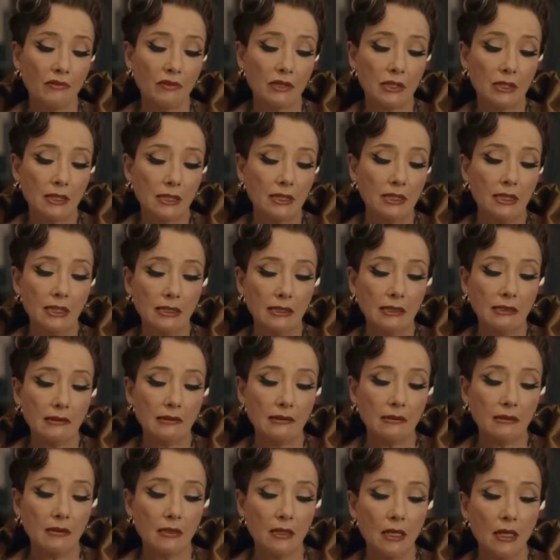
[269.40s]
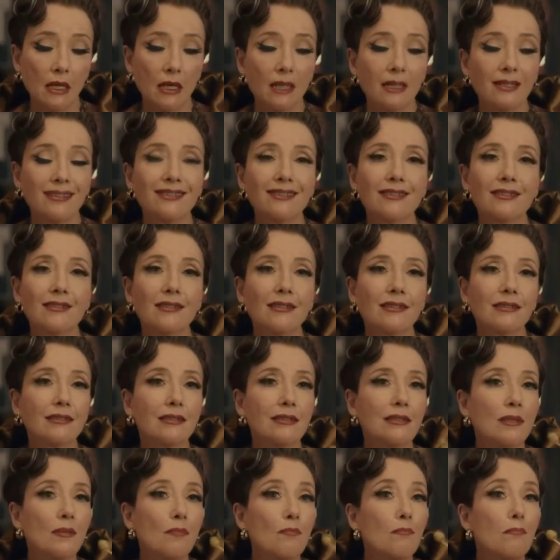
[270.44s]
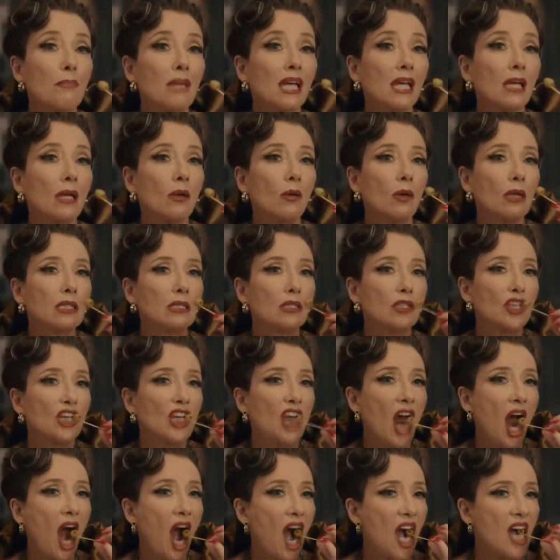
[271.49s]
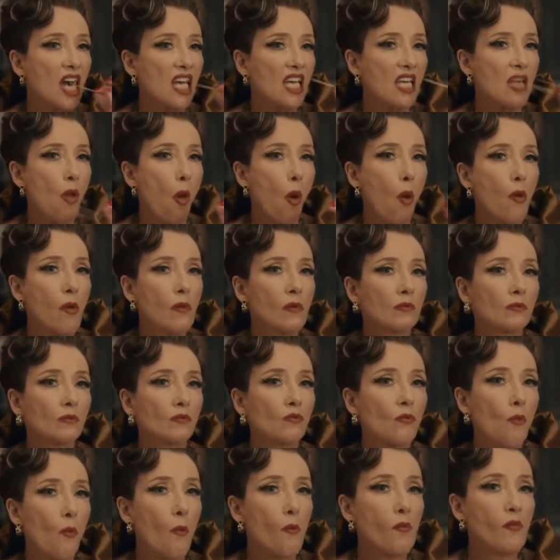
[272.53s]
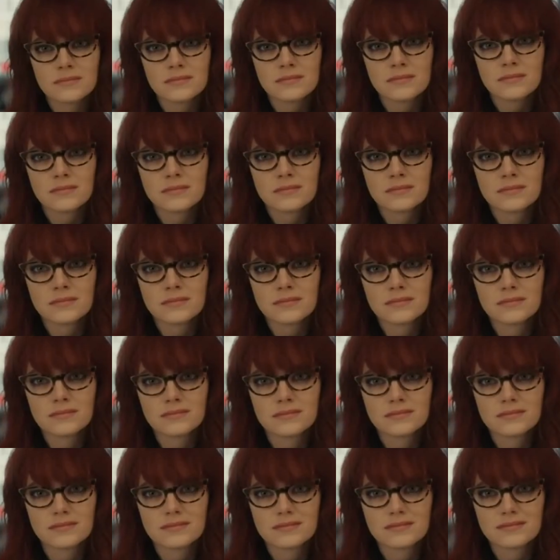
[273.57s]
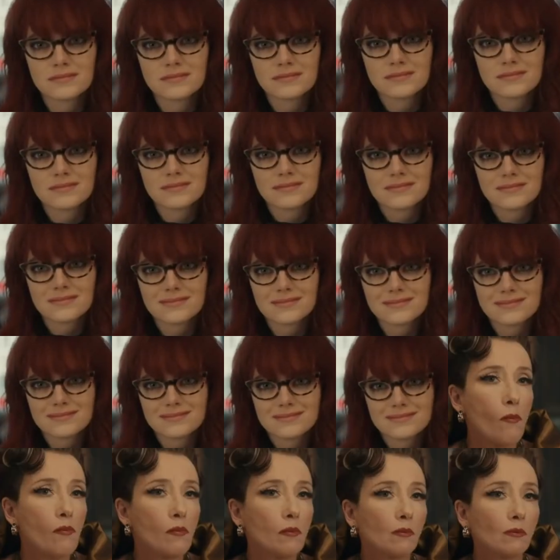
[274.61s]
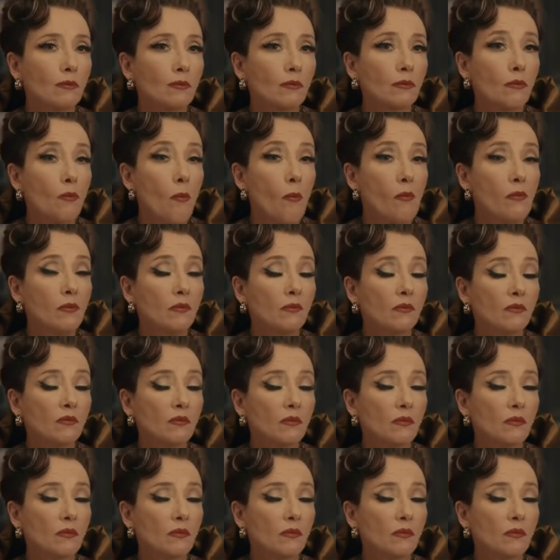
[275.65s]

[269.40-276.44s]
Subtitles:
basically Goodfellas meets Devil Wears Prada. And I was in love with it. I was in love with this world, the characters, the vibe of it, how the